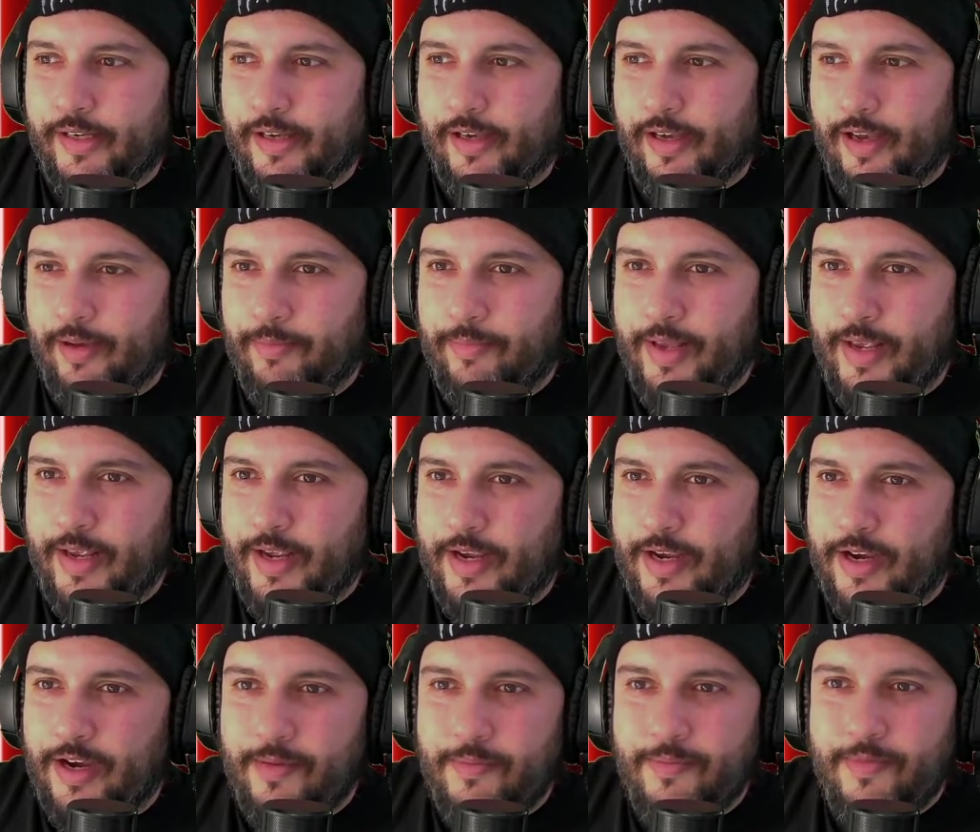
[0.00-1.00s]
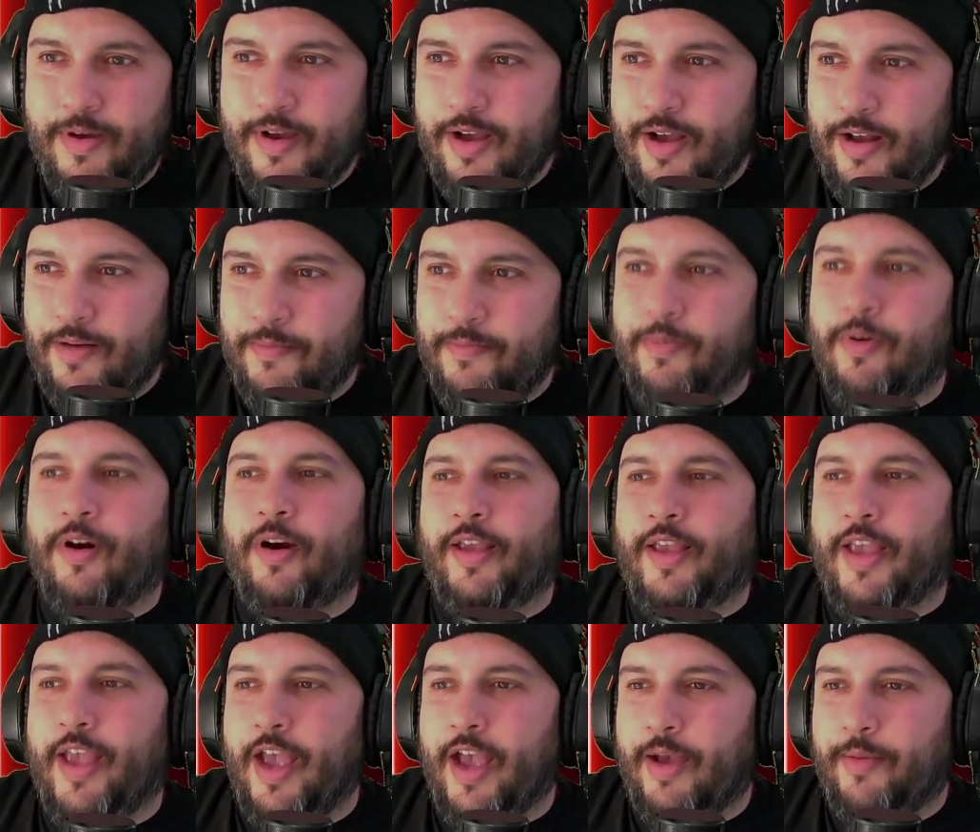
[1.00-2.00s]
I'm like, come on, Mark
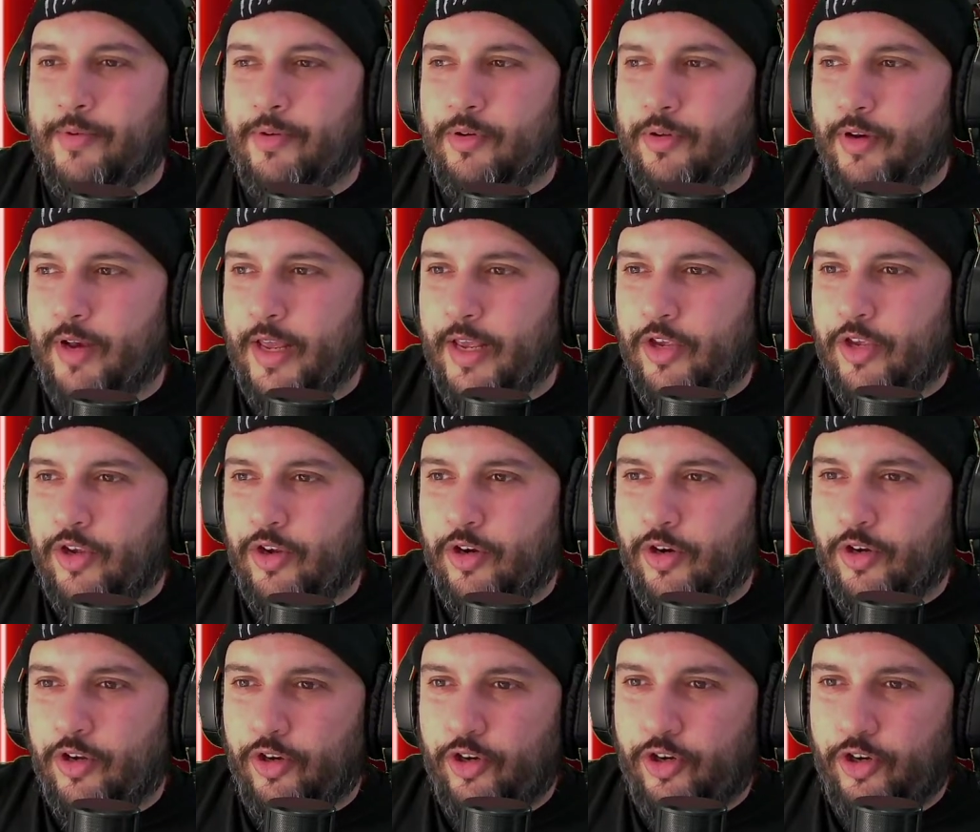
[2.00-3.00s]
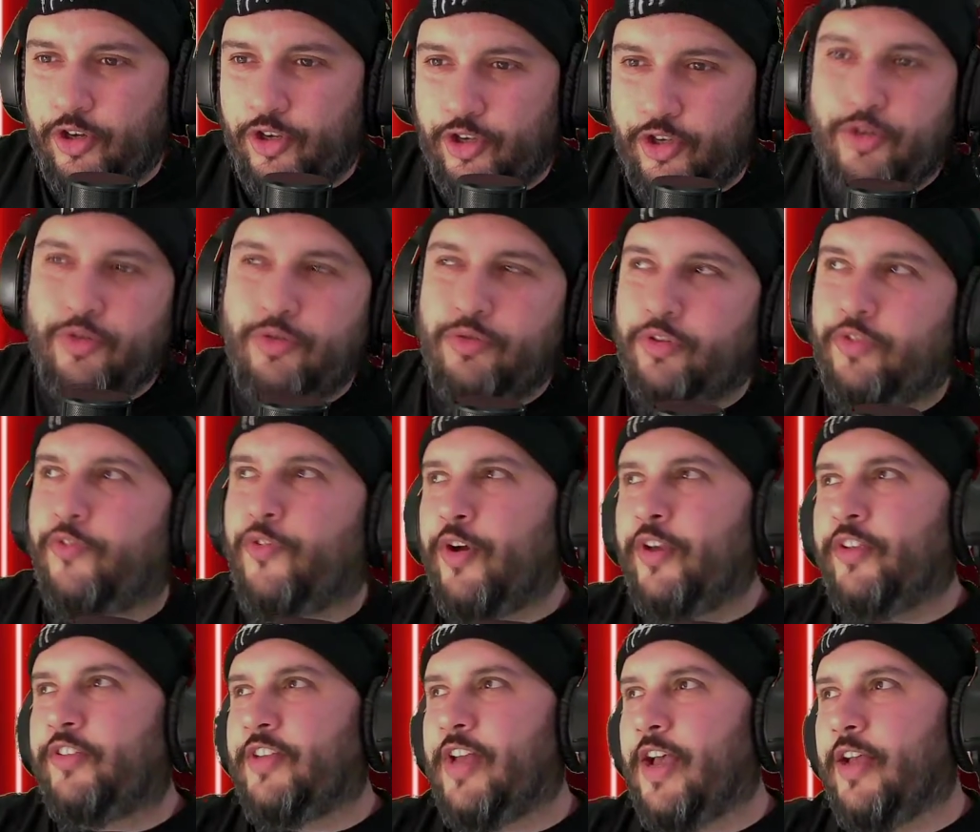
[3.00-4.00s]
Hamill. Like, you're a huge
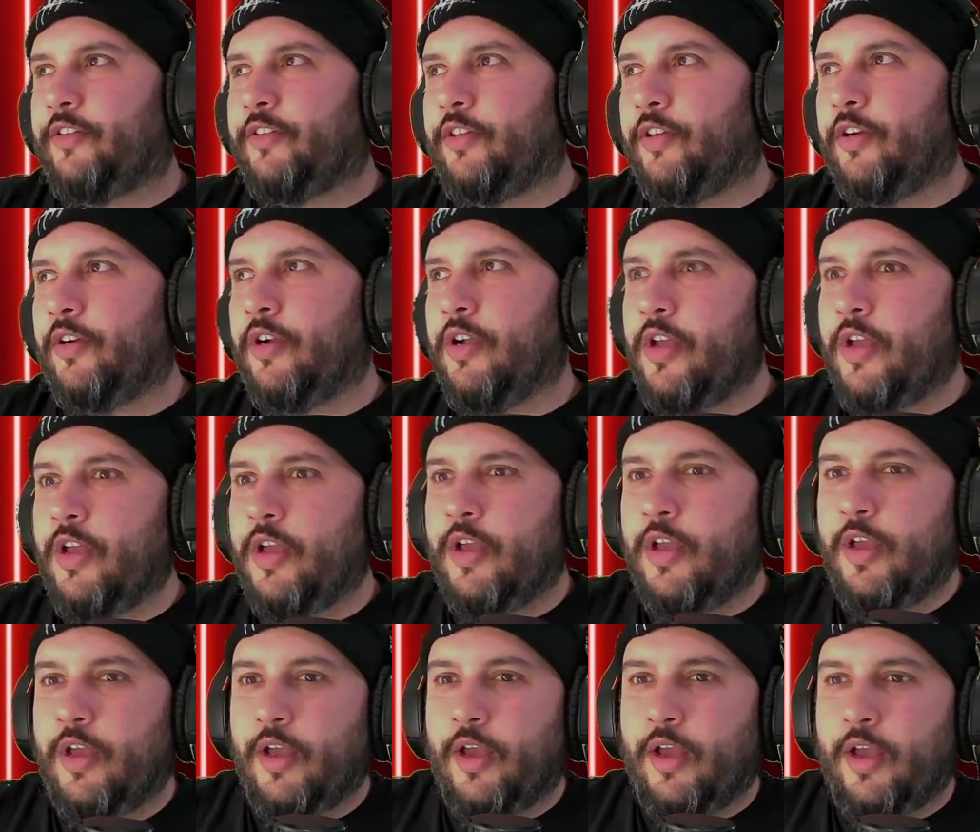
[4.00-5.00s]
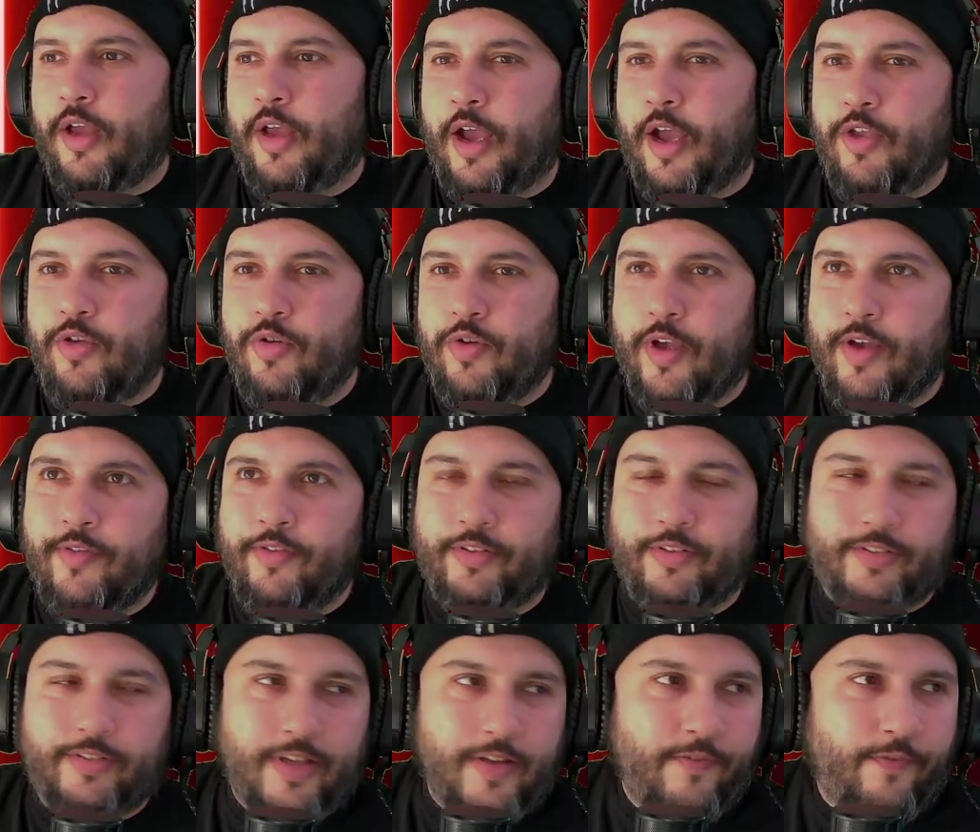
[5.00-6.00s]
voice actor, and you give us the
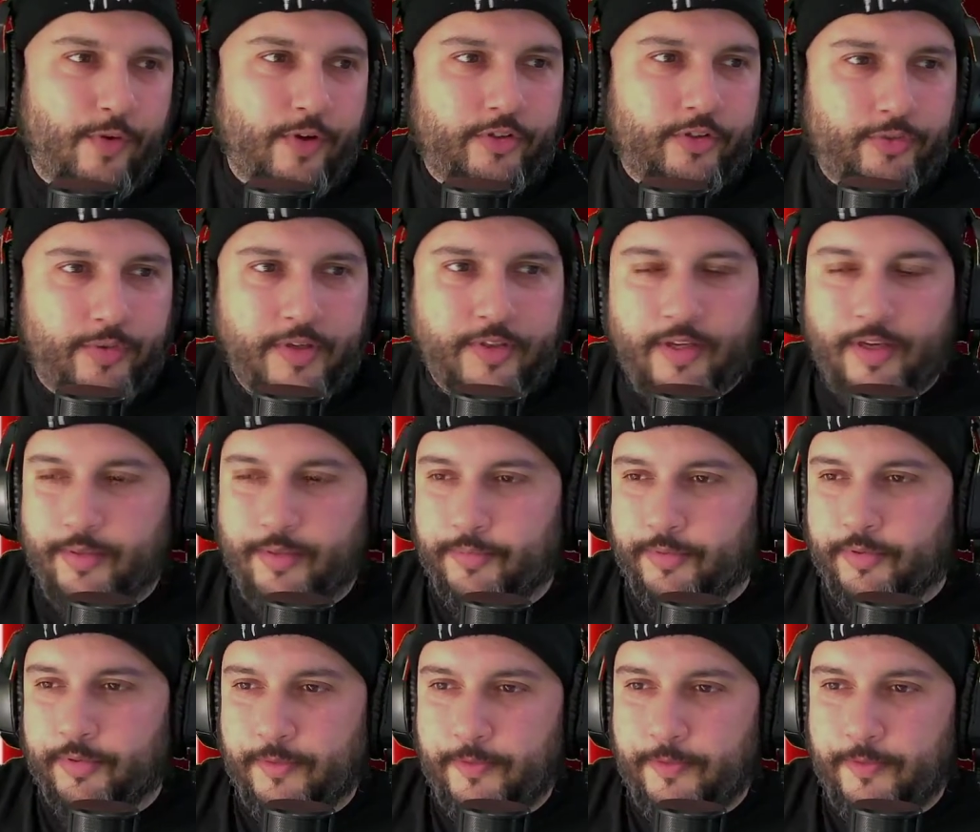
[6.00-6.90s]
same voice 3 times.